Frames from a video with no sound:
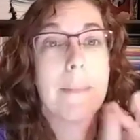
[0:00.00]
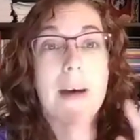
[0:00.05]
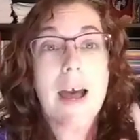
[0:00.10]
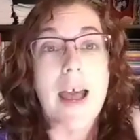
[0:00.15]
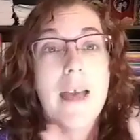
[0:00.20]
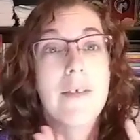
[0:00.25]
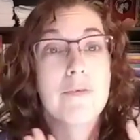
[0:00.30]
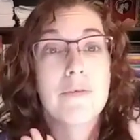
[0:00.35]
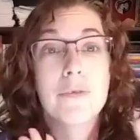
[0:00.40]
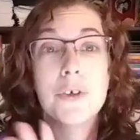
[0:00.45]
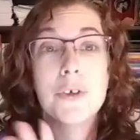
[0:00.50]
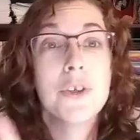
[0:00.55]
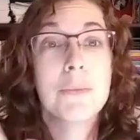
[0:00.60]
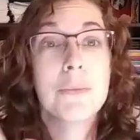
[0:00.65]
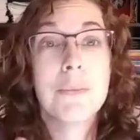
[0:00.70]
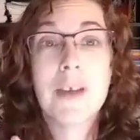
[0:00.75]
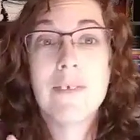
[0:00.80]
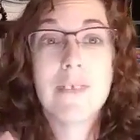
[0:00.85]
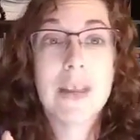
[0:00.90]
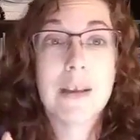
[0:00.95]
I've ruined
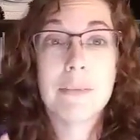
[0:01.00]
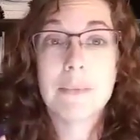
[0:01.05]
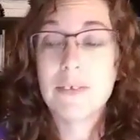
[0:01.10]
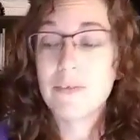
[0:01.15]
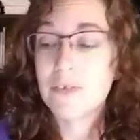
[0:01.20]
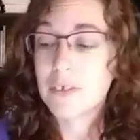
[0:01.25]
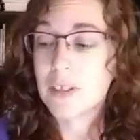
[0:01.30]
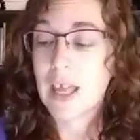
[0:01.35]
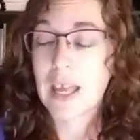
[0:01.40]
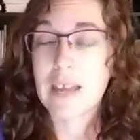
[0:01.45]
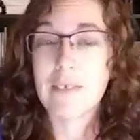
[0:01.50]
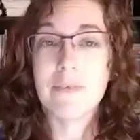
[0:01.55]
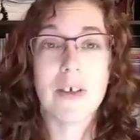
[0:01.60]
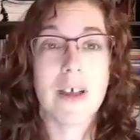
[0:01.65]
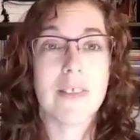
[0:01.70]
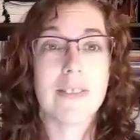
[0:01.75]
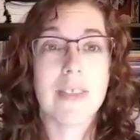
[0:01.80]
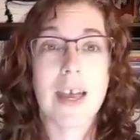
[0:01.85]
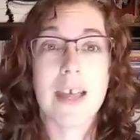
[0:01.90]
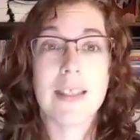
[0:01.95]
my family for life
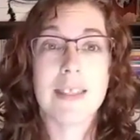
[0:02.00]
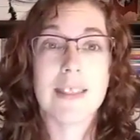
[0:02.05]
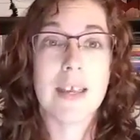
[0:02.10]
on that.